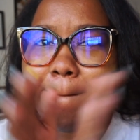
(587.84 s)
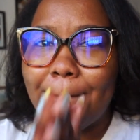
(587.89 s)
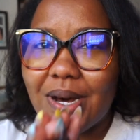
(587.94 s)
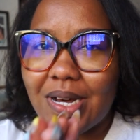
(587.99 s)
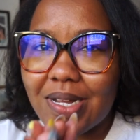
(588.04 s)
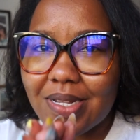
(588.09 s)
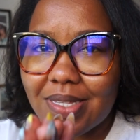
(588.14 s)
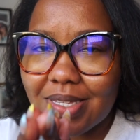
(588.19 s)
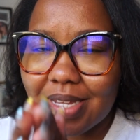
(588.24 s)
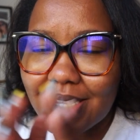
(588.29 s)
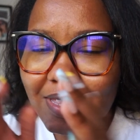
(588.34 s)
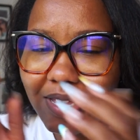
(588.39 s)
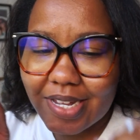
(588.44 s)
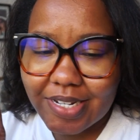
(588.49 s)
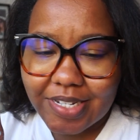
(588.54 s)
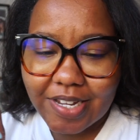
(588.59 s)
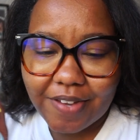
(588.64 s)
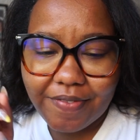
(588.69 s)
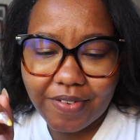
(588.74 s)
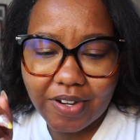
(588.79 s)
but they're
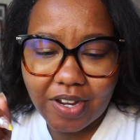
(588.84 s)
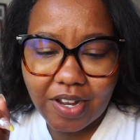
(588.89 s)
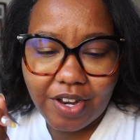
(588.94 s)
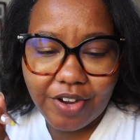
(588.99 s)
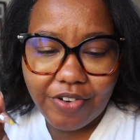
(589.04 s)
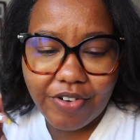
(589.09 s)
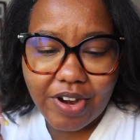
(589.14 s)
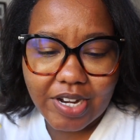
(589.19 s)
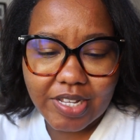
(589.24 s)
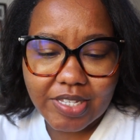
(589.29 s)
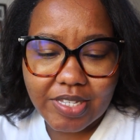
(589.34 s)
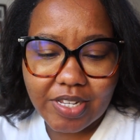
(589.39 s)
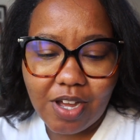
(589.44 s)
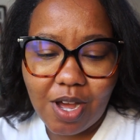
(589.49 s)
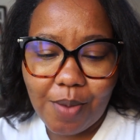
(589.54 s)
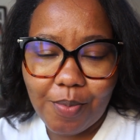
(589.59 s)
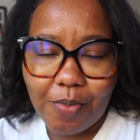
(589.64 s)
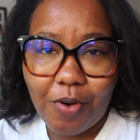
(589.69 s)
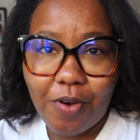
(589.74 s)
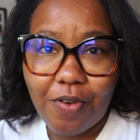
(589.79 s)
definitely ready to
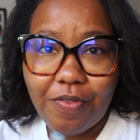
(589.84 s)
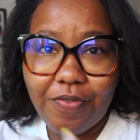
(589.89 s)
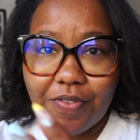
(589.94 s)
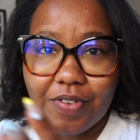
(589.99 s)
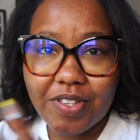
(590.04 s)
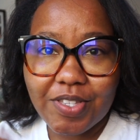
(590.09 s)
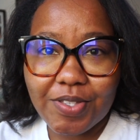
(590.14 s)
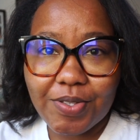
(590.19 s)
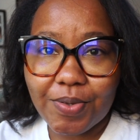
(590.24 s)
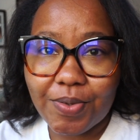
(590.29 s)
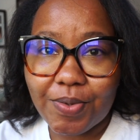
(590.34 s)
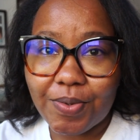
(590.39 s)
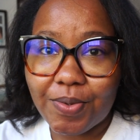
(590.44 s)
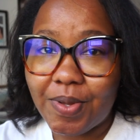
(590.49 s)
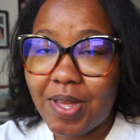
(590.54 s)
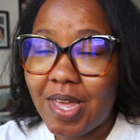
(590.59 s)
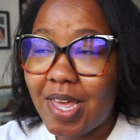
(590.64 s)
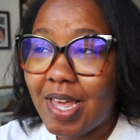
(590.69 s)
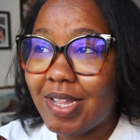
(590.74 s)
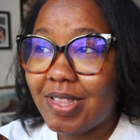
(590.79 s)
come off.
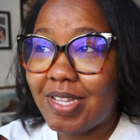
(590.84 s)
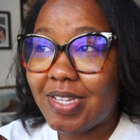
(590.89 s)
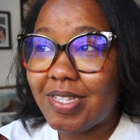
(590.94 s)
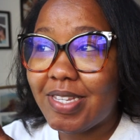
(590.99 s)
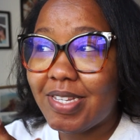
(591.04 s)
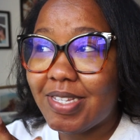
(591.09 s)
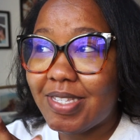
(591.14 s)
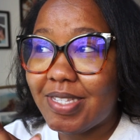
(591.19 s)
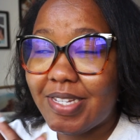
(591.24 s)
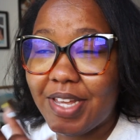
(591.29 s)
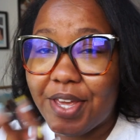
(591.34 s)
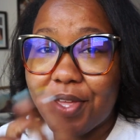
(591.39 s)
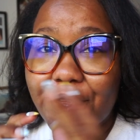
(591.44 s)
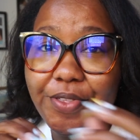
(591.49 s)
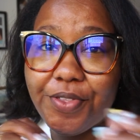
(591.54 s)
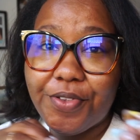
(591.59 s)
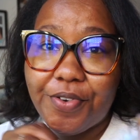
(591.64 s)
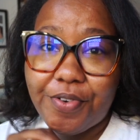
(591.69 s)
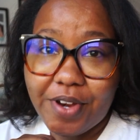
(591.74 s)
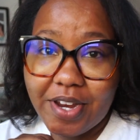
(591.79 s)
So this is day
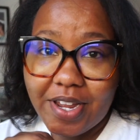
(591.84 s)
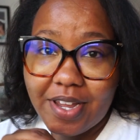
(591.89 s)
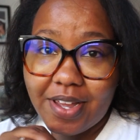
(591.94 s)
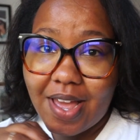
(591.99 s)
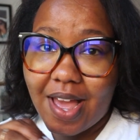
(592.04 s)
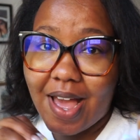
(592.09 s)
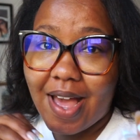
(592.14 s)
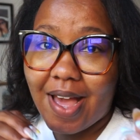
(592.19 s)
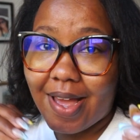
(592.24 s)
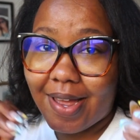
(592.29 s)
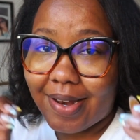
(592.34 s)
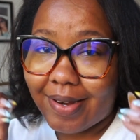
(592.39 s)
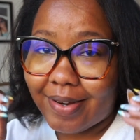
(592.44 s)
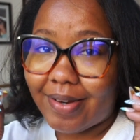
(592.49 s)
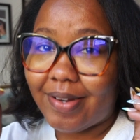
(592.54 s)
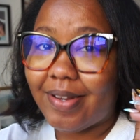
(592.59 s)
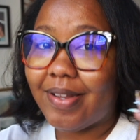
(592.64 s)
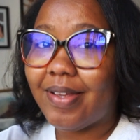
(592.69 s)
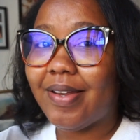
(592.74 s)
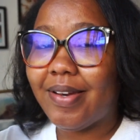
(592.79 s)
3
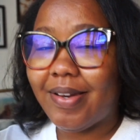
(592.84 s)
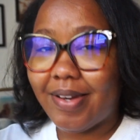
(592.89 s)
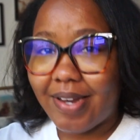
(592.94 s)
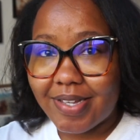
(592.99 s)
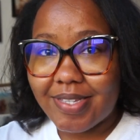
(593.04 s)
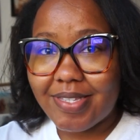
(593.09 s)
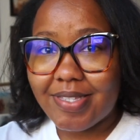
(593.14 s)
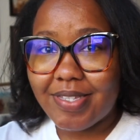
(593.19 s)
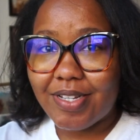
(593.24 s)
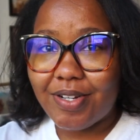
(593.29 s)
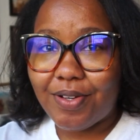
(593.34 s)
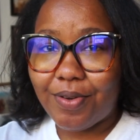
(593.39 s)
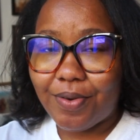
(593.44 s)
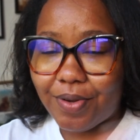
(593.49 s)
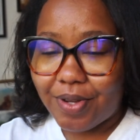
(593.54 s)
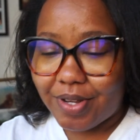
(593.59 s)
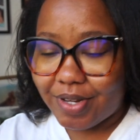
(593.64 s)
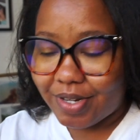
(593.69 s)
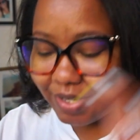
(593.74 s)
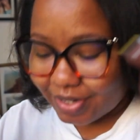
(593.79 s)
and they're still
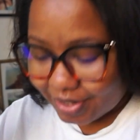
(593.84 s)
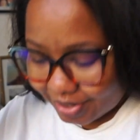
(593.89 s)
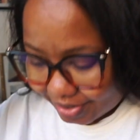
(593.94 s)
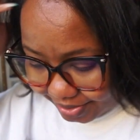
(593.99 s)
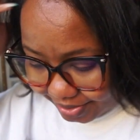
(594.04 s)
on.